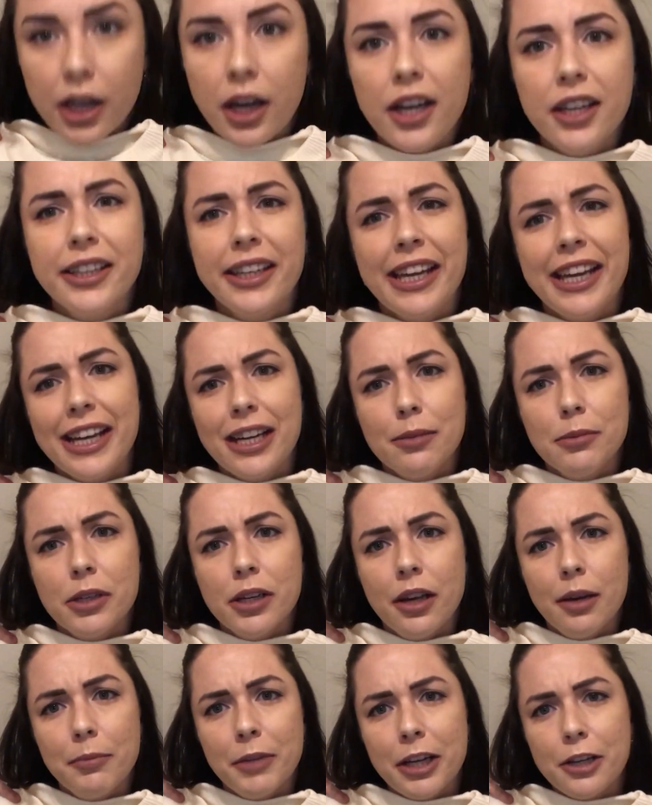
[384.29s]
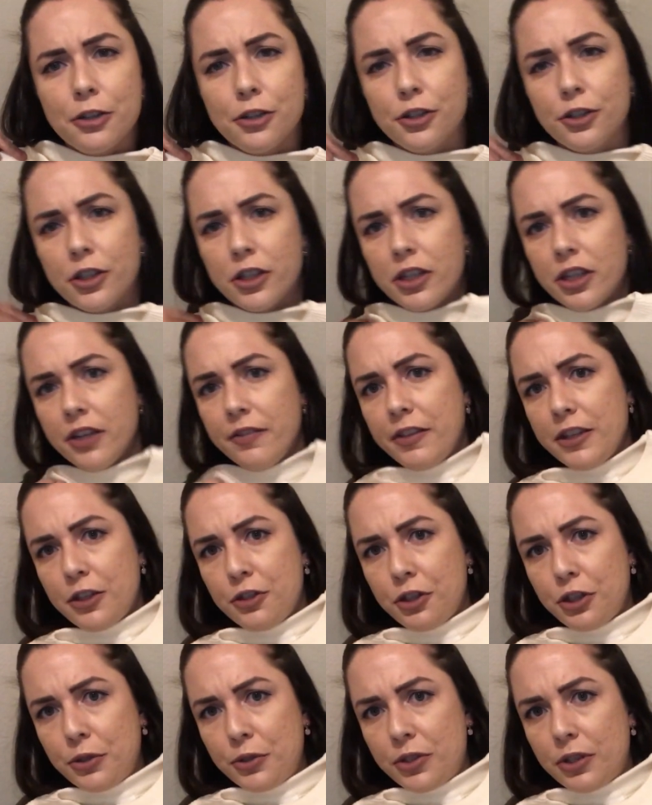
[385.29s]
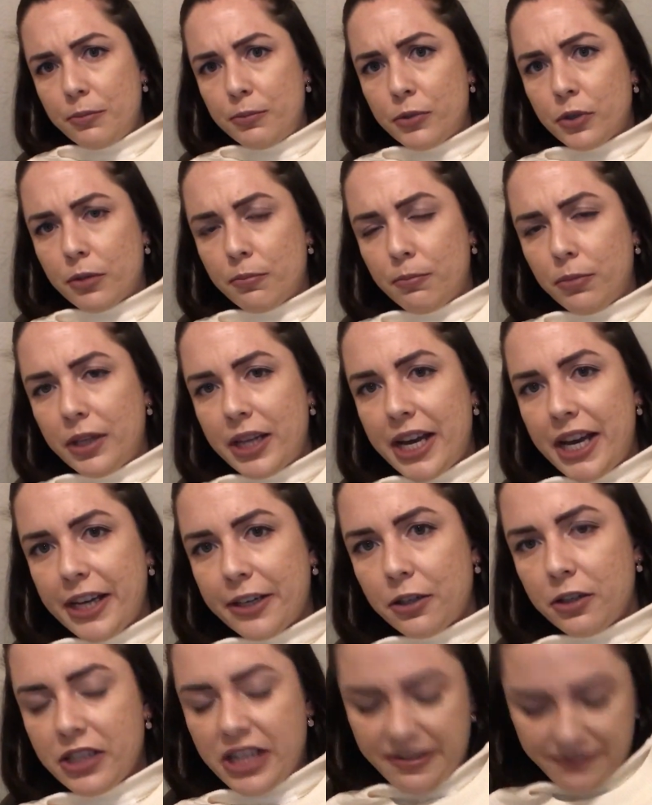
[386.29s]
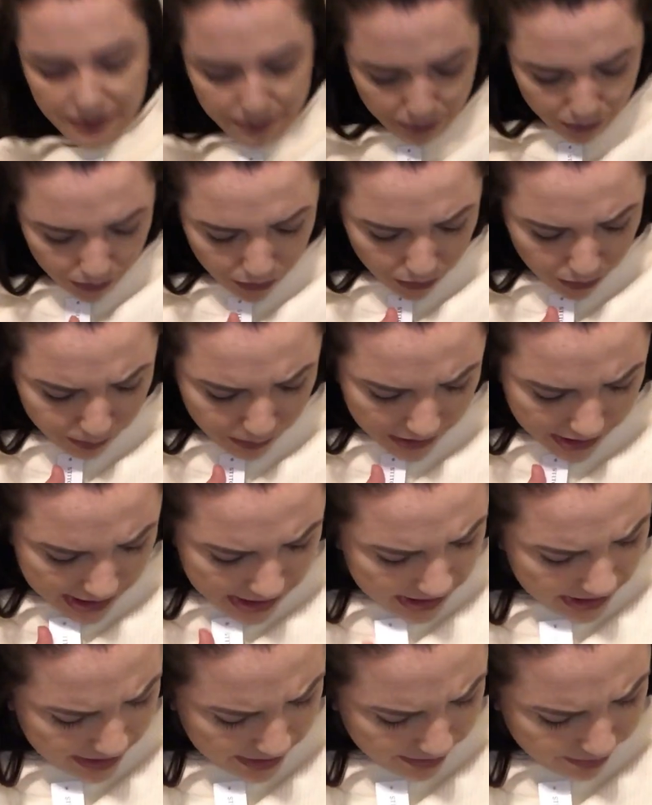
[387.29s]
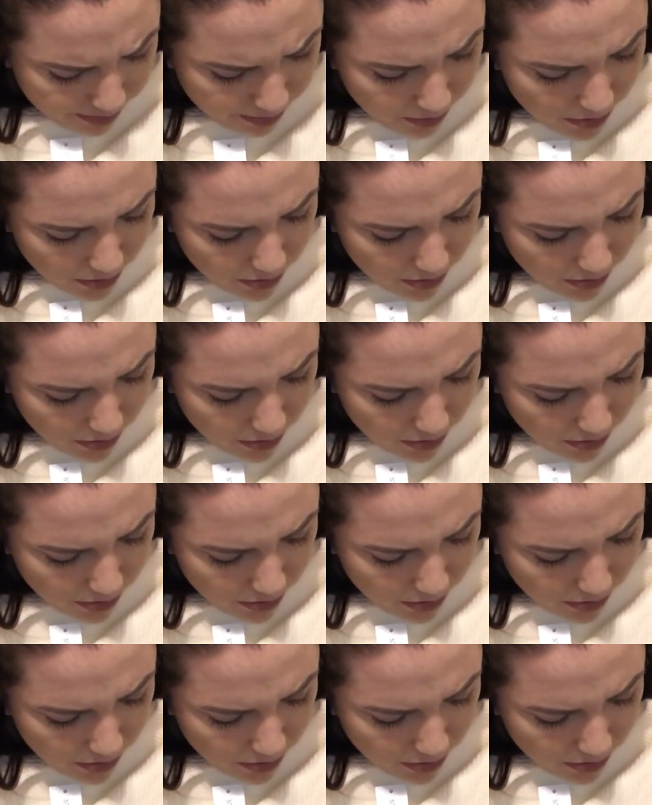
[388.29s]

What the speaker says: On camera, I'm not sure if this shows up more black or navy blue, but this is